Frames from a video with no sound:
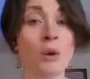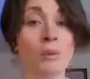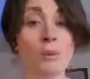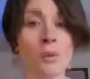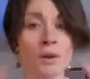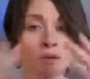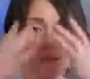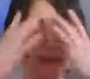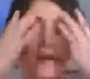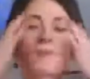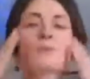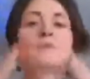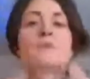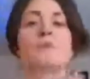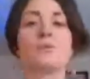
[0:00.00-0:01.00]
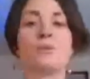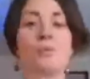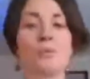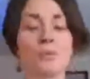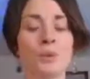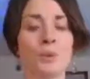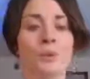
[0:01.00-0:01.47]
important time to
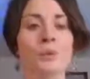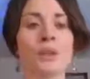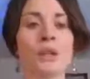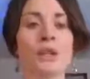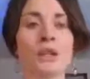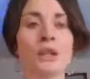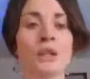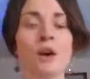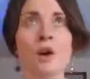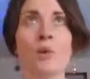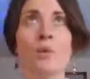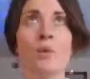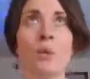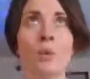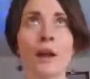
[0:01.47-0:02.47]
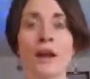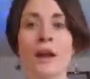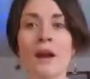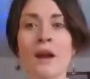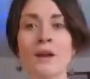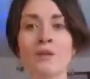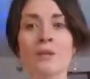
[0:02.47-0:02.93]
be really
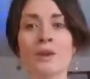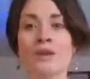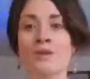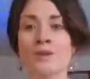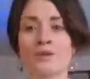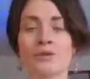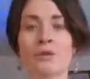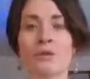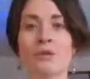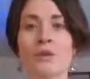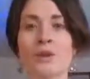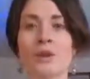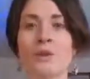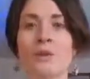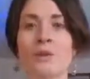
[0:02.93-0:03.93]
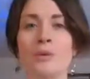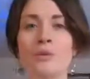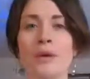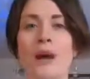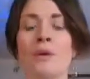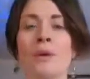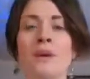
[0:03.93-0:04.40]
aware of what's true for you,
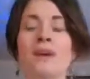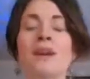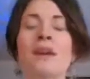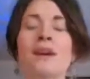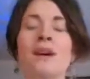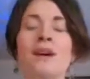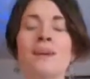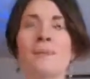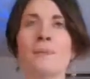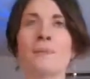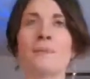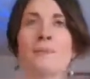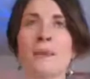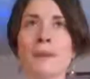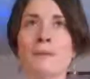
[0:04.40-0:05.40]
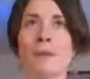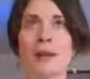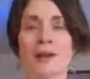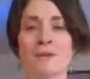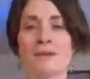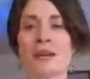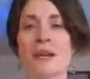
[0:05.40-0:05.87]
not what people
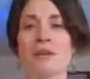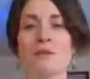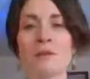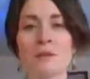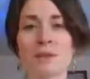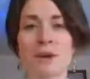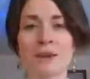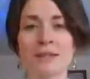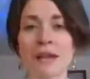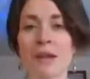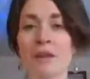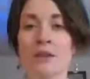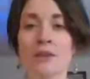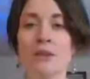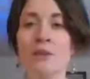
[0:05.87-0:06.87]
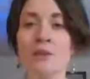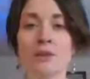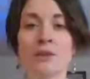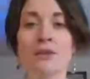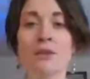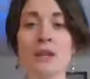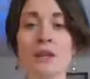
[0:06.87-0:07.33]
outside of you are telling you
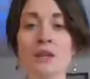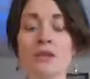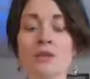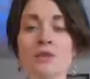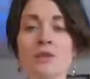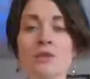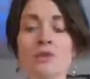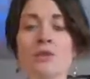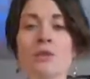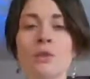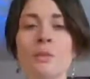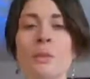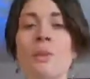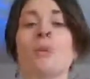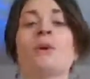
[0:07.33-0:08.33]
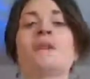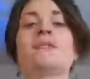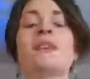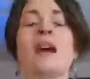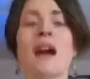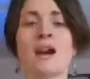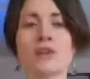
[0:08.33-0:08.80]
should think is true, but what's
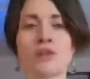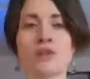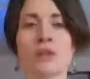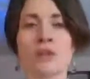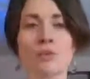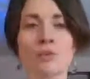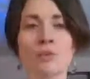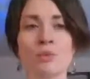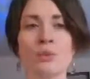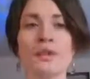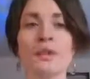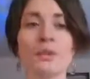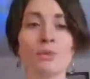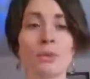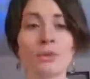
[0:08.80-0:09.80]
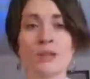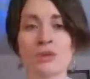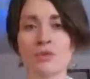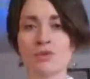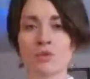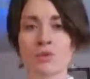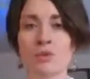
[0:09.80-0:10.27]
actually really, really
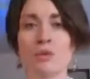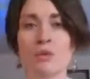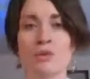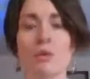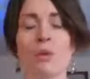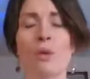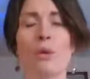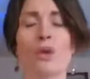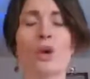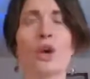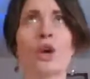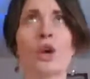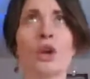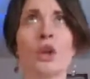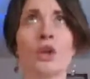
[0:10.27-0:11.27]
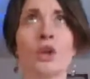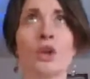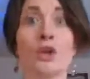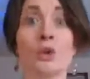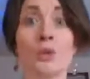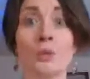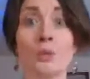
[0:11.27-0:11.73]
true for
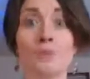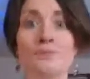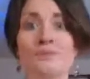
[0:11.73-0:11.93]
you.